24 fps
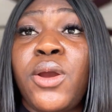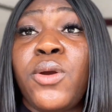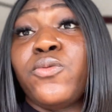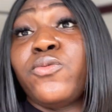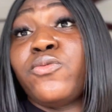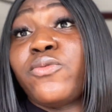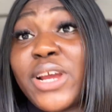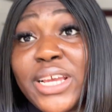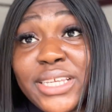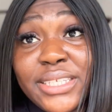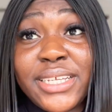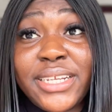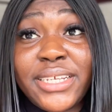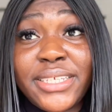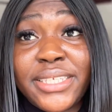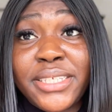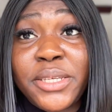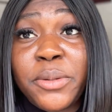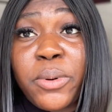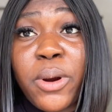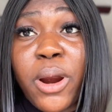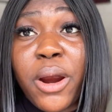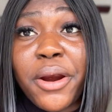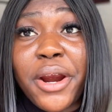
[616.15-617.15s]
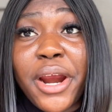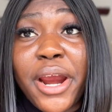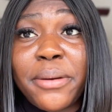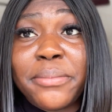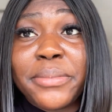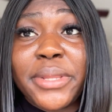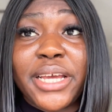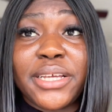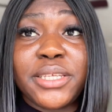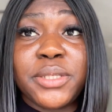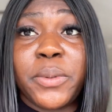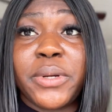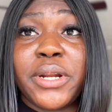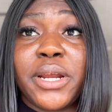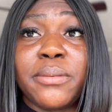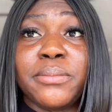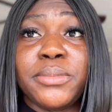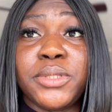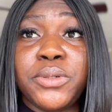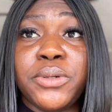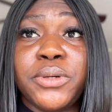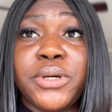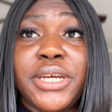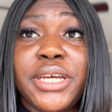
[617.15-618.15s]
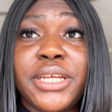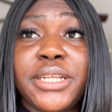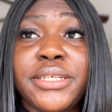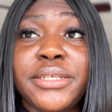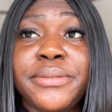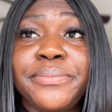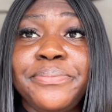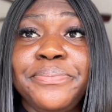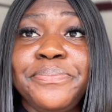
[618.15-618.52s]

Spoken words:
residency program. That's what I'm doing.